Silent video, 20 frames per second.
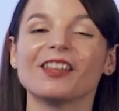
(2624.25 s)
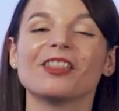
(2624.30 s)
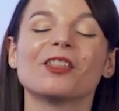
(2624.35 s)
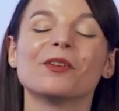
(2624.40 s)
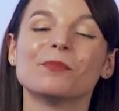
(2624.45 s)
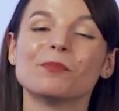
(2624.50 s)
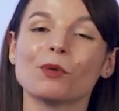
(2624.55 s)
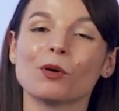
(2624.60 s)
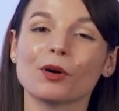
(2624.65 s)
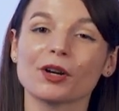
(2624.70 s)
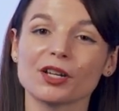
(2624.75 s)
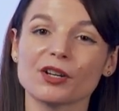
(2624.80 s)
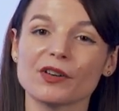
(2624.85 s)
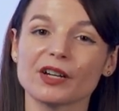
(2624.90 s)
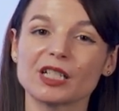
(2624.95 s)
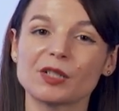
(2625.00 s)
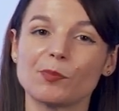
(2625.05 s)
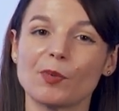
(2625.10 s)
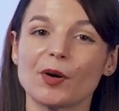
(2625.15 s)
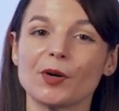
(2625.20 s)
The more you're
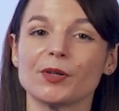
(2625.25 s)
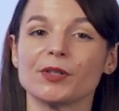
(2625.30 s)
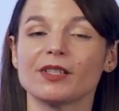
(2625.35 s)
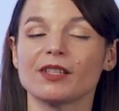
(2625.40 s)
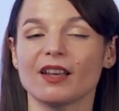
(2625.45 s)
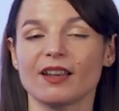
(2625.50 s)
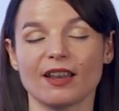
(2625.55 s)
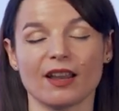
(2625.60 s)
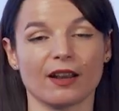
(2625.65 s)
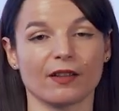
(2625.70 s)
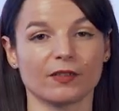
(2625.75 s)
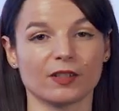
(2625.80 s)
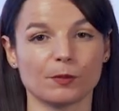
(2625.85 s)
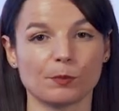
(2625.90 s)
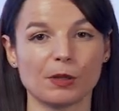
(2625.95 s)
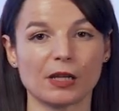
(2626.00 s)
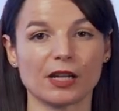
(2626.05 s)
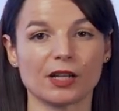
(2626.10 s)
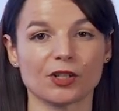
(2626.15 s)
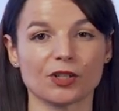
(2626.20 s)
exposed to native
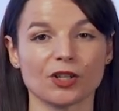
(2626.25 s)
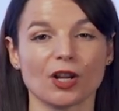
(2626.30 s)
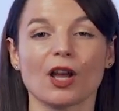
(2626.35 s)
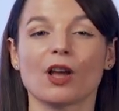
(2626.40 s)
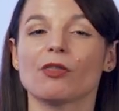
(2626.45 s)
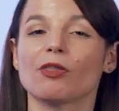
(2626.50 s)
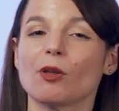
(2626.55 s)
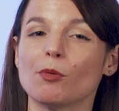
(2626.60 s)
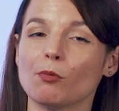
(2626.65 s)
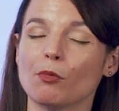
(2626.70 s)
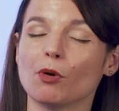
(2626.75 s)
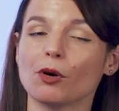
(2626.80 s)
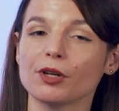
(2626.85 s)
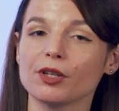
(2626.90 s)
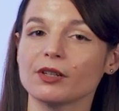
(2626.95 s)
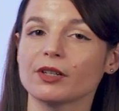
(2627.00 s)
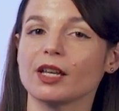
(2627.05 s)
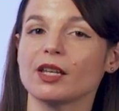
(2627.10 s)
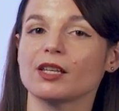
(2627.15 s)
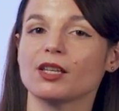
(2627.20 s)
speech, the more
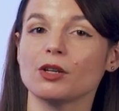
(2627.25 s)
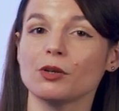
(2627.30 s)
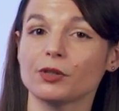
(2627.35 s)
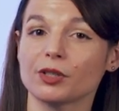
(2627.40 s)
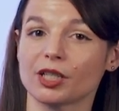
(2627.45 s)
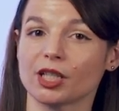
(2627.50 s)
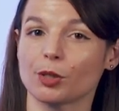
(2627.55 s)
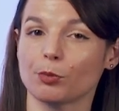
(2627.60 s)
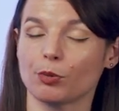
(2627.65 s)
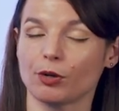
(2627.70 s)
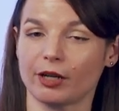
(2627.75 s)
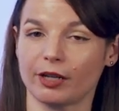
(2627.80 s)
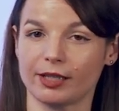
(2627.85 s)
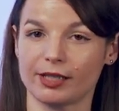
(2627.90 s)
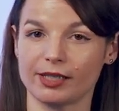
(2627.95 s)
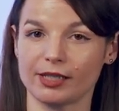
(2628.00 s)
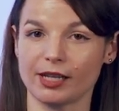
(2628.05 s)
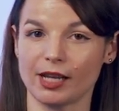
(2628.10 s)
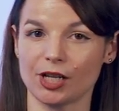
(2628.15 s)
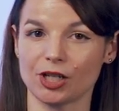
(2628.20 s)
you'll get used to the
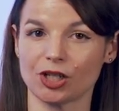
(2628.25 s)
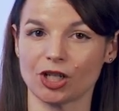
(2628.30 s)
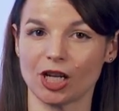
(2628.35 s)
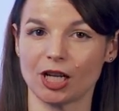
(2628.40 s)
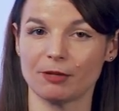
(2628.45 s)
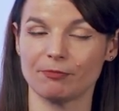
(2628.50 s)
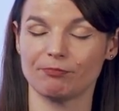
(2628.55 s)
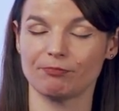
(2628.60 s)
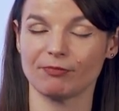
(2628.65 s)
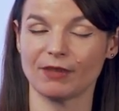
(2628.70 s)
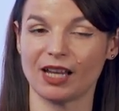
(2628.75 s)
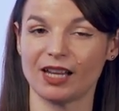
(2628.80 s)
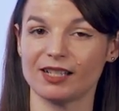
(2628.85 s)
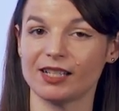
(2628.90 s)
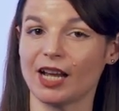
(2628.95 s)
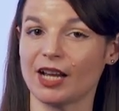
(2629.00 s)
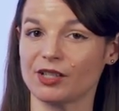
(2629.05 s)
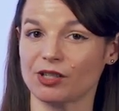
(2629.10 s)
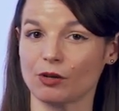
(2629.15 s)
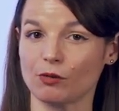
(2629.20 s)
pronunciation. And
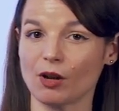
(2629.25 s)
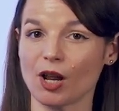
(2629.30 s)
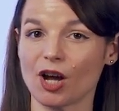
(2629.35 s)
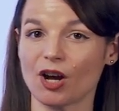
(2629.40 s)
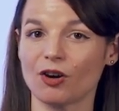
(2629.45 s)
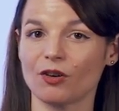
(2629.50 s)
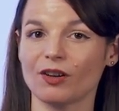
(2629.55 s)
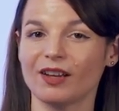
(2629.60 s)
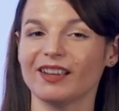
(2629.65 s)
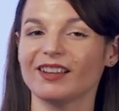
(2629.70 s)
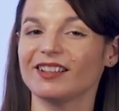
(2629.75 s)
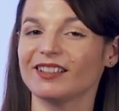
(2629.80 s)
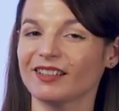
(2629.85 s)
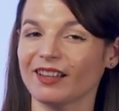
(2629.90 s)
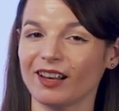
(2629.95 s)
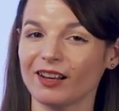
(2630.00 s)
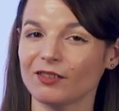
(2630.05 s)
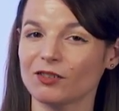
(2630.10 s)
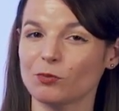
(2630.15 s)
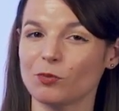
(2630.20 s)
as you know,
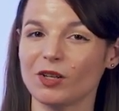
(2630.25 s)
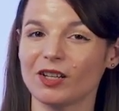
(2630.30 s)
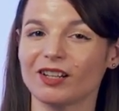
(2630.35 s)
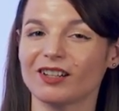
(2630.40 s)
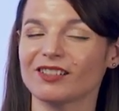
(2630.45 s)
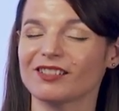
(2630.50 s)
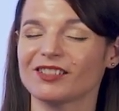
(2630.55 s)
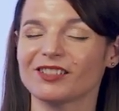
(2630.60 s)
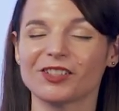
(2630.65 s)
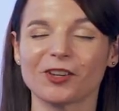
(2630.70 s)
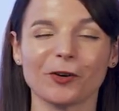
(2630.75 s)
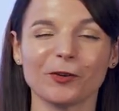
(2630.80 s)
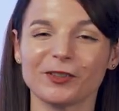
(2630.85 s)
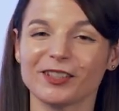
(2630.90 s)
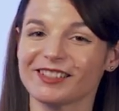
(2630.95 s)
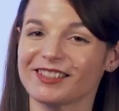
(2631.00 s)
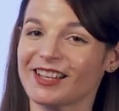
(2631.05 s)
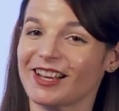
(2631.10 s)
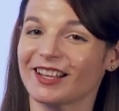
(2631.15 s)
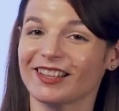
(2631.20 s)
native speakers don't
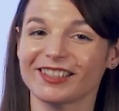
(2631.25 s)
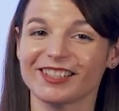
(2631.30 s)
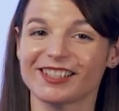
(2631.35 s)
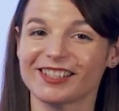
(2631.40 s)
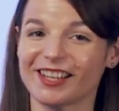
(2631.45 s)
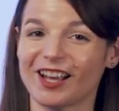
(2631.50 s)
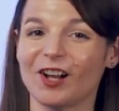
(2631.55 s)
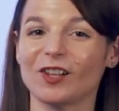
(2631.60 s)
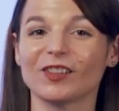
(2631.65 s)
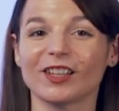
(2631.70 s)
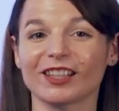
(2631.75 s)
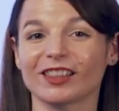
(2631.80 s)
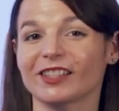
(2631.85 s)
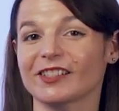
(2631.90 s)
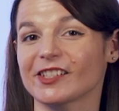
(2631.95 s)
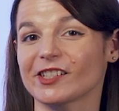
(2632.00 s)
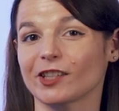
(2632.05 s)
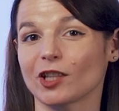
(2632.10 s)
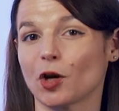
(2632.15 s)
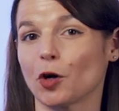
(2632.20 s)
exactly sound like the
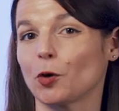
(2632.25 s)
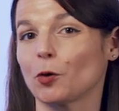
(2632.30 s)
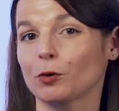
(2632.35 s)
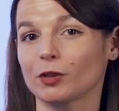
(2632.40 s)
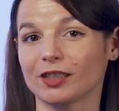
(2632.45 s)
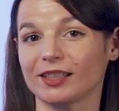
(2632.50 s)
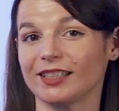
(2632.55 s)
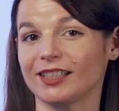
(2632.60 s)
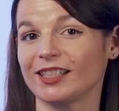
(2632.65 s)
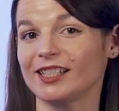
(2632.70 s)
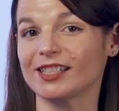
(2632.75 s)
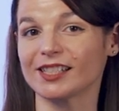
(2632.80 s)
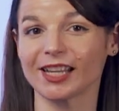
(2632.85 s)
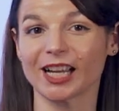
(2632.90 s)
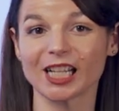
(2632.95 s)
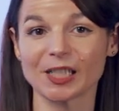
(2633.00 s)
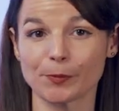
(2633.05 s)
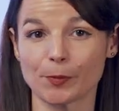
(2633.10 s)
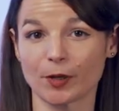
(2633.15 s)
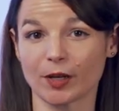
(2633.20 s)
slow, clean
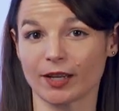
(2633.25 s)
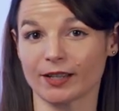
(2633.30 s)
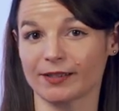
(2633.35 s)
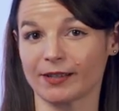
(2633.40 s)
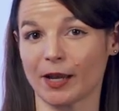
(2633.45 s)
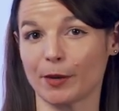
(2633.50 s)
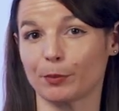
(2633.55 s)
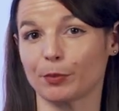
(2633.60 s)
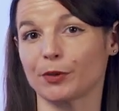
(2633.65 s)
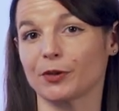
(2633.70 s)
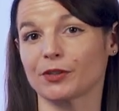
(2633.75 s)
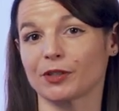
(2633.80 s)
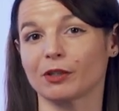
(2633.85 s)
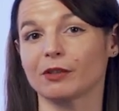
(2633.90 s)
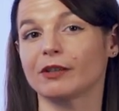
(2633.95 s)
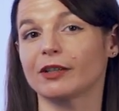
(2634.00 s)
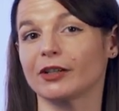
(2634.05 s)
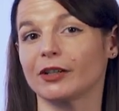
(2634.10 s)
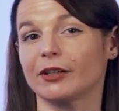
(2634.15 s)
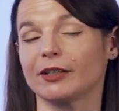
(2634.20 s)
textbook examples
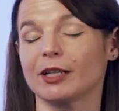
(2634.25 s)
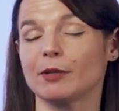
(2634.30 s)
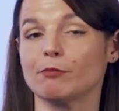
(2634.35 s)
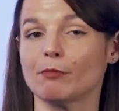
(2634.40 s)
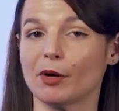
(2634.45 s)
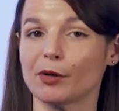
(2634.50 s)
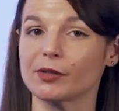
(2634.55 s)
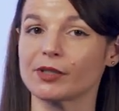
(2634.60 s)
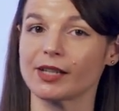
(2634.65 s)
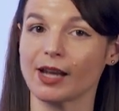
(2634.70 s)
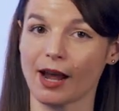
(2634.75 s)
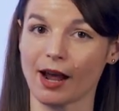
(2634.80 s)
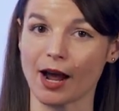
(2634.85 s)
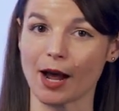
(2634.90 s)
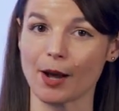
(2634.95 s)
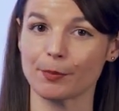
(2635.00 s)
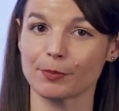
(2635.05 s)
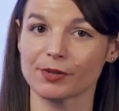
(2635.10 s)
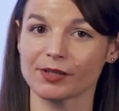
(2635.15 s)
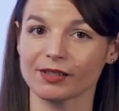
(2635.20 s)
you learn in most
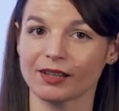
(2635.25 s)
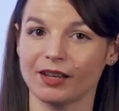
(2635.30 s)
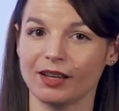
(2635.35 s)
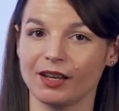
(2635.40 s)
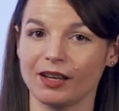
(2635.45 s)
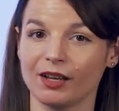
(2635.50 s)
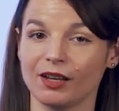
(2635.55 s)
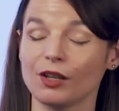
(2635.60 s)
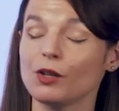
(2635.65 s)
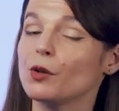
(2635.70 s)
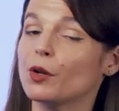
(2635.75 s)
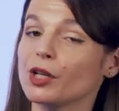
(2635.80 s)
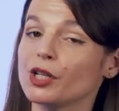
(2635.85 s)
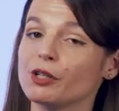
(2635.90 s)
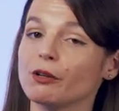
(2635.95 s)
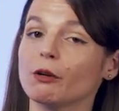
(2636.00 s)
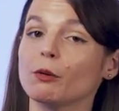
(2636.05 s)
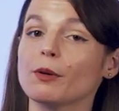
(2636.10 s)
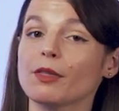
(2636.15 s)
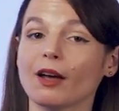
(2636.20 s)
apps. You can
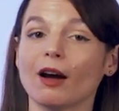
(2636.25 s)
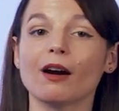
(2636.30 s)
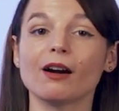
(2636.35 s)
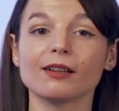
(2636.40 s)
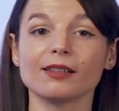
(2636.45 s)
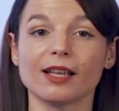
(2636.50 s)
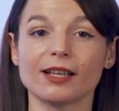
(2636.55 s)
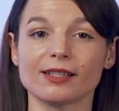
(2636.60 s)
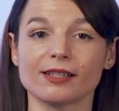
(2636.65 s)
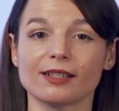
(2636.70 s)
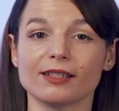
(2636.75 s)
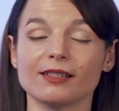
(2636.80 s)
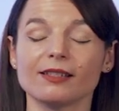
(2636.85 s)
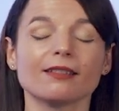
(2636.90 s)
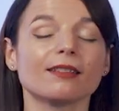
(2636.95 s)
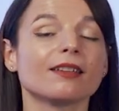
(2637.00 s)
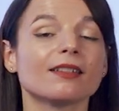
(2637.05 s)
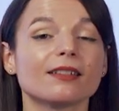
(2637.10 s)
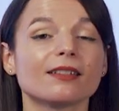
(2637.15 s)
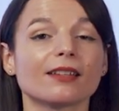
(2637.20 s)
do it with our
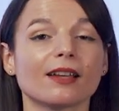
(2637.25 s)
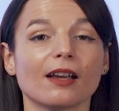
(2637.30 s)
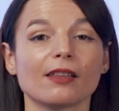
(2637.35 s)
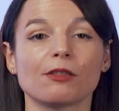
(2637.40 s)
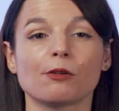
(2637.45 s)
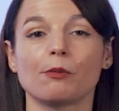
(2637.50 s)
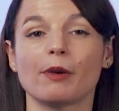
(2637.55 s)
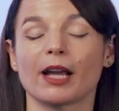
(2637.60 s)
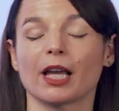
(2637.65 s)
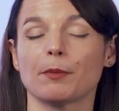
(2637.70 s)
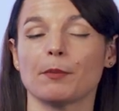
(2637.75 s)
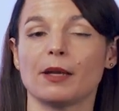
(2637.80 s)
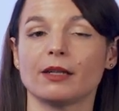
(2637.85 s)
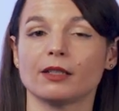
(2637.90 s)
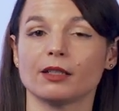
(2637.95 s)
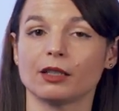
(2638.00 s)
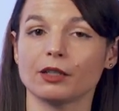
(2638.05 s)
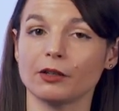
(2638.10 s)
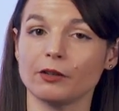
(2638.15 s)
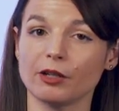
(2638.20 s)
lessons inside the
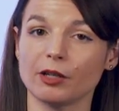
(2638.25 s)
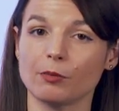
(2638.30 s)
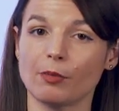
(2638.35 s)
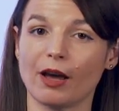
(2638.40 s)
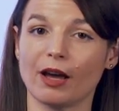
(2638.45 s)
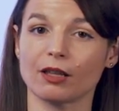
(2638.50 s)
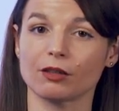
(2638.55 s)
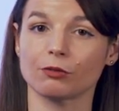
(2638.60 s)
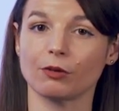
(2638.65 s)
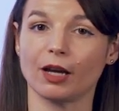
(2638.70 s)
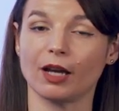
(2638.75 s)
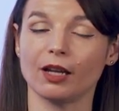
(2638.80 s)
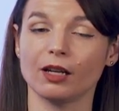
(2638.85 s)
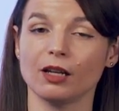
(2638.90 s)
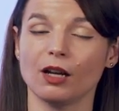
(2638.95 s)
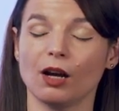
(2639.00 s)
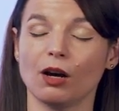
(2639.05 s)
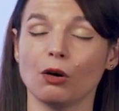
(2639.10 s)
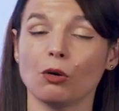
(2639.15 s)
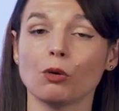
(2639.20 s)
recommended learning pathway,
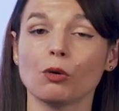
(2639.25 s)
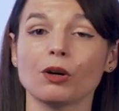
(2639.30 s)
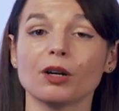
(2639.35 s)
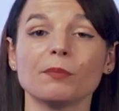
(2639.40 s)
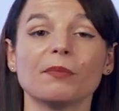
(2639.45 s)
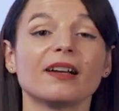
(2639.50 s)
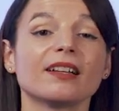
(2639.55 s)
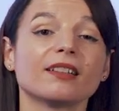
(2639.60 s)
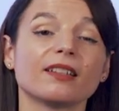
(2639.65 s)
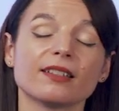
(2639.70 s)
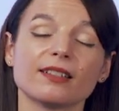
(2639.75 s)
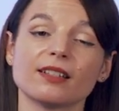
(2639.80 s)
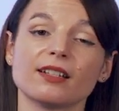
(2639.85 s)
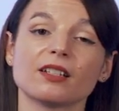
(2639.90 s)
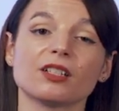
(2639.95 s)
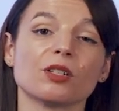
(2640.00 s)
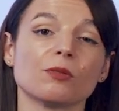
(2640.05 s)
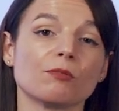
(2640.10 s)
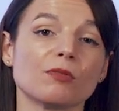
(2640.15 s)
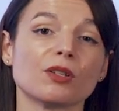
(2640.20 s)
or by
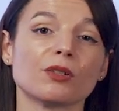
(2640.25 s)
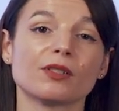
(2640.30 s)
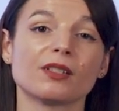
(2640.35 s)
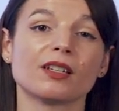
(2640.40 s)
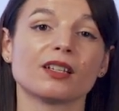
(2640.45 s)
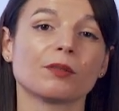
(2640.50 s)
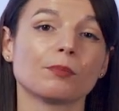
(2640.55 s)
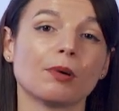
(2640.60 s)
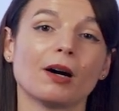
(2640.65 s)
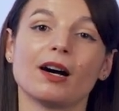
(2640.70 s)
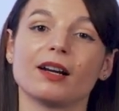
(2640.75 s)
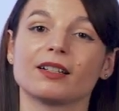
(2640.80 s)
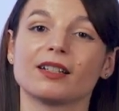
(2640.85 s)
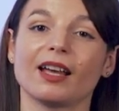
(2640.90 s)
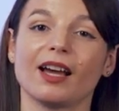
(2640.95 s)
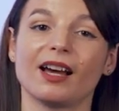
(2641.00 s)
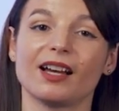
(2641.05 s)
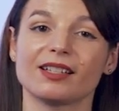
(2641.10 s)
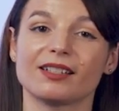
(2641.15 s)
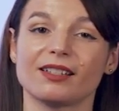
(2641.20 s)
listening to music,
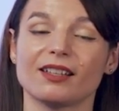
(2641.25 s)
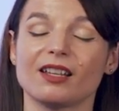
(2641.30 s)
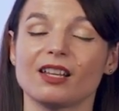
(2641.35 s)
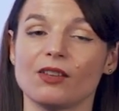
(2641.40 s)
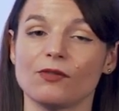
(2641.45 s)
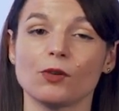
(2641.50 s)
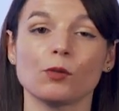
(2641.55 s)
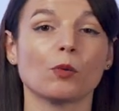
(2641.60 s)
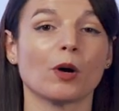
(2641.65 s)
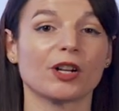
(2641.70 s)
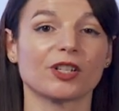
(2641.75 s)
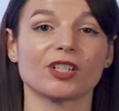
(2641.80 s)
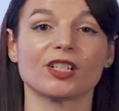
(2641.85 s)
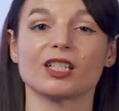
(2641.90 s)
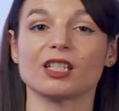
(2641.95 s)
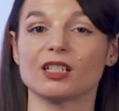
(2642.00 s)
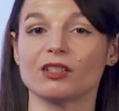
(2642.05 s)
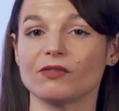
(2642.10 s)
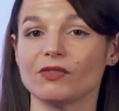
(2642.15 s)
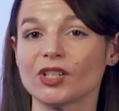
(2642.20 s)
podcasts, and even watching
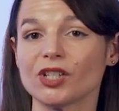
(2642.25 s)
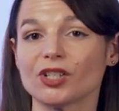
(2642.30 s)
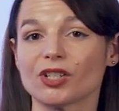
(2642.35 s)
T V